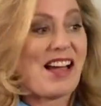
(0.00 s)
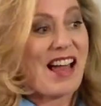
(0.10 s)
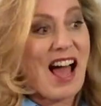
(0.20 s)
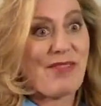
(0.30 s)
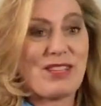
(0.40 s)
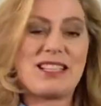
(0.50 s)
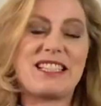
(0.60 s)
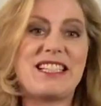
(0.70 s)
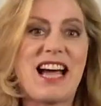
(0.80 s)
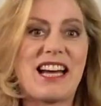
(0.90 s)

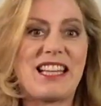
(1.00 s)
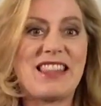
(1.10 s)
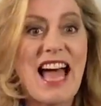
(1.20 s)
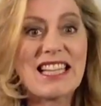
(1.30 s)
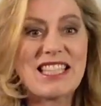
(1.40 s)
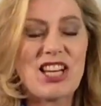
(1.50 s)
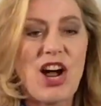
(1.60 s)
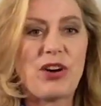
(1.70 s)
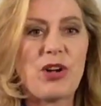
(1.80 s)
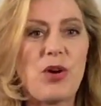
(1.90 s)
obviously not in that
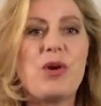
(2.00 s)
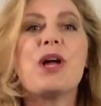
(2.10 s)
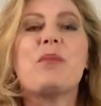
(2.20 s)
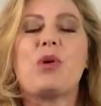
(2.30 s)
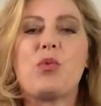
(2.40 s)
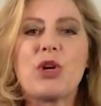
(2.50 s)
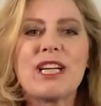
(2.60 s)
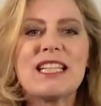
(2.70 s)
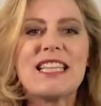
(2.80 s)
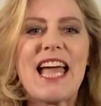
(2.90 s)
scenario, but we're
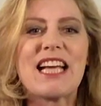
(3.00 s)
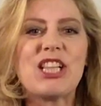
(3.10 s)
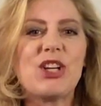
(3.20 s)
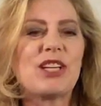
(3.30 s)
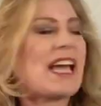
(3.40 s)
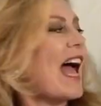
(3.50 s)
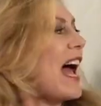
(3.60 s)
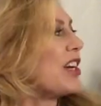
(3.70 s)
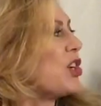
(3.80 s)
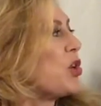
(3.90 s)
going to take a look
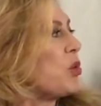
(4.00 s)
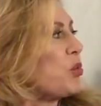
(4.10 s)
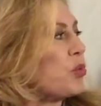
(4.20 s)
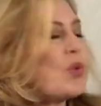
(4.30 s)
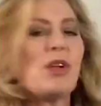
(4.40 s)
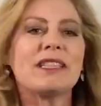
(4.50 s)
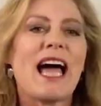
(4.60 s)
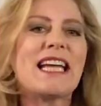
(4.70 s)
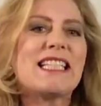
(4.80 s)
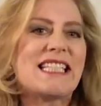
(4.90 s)
at Rule
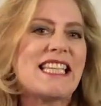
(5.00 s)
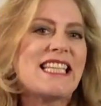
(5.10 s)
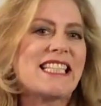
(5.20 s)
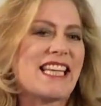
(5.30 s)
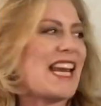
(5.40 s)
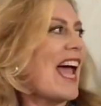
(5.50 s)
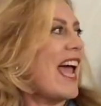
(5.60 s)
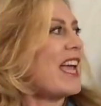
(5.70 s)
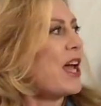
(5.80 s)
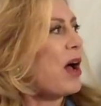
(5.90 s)
19
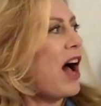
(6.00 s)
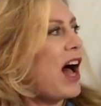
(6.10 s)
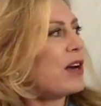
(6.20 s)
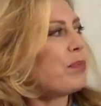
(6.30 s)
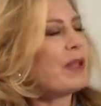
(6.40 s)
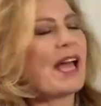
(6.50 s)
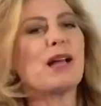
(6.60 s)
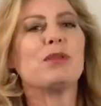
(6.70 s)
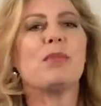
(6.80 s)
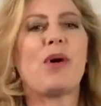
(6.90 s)
today,
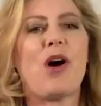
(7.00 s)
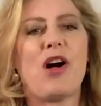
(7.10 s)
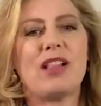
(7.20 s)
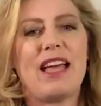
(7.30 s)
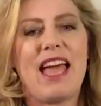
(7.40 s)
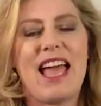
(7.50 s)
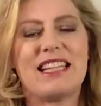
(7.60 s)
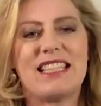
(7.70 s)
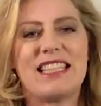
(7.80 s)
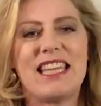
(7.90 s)
unplayable ball,
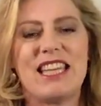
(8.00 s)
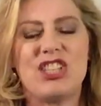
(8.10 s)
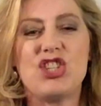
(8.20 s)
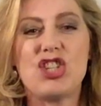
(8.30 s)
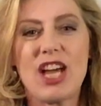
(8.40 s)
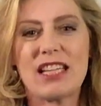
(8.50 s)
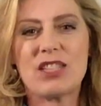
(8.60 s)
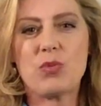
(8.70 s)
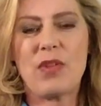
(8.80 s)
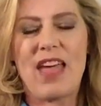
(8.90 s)
and see
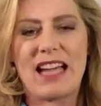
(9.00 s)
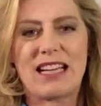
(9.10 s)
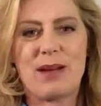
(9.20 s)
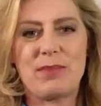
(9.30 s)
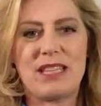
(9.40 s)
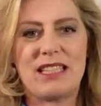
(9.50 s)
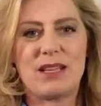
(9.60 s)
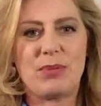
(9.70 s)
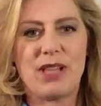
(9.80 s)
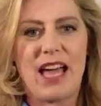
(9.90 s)
just when that comes into
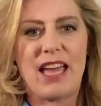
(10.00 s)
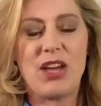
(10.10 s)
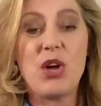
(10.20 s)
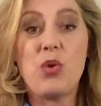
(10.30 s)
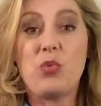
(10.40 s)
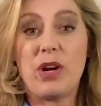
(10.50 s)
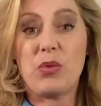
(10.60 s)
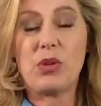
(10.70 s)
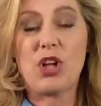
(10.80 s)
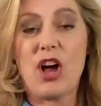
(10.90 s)
play, when it
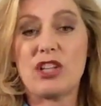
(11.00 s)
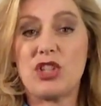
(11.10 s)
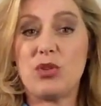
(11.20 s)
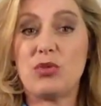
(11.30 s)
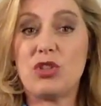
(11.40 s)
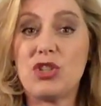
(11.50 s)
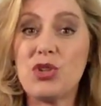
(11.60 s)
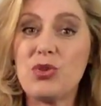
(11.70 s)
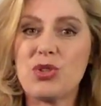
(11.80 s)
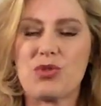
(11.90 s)
will cost you
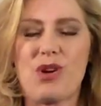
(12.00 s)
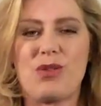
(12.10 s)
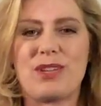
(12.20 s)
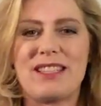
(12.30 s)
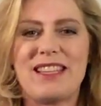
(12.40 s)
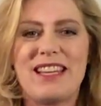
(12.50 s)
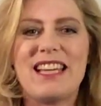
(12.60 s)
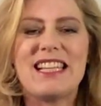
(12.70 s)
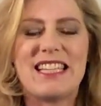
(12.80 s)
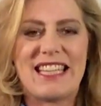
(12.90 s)
2 strokes
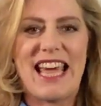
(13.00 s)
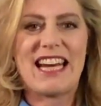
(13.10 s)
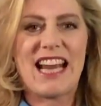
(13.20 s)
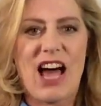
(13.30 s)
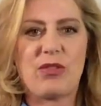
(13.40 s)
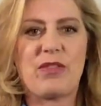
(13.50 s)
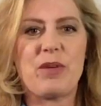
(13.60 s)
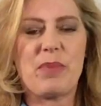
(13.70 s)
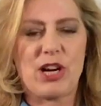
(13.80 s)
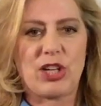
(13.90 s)
to get it out of the
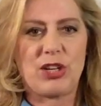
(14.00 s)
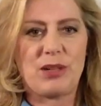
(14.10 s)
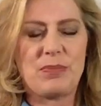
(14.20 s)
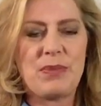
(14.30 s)
bunker.